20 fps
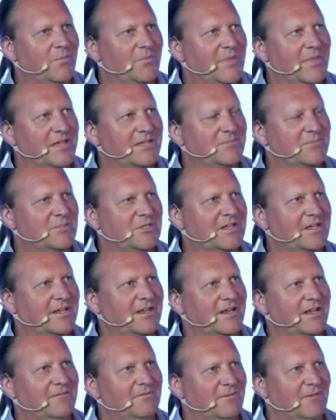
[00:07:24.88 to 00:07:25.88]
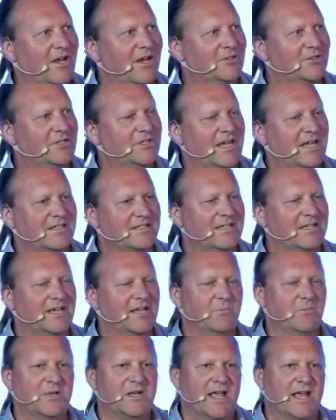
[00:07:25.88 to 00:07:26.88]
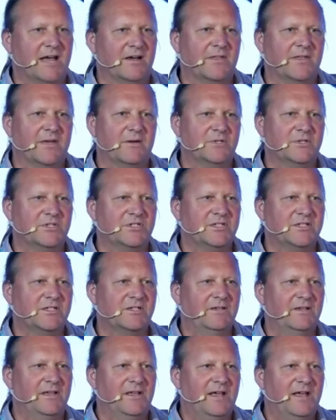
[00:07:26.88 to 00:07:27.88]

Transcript: there's a particular large taxi company out there which is